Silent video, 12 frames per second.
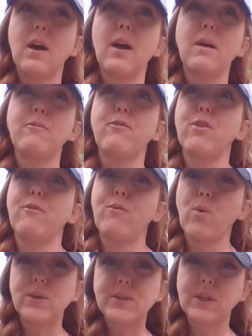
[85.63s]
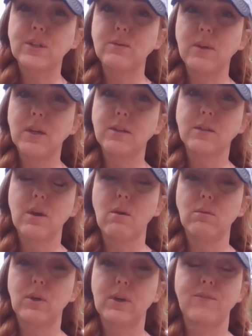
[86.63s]
um, for the fourth six weeks,
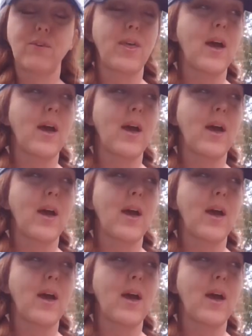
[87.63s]
so look for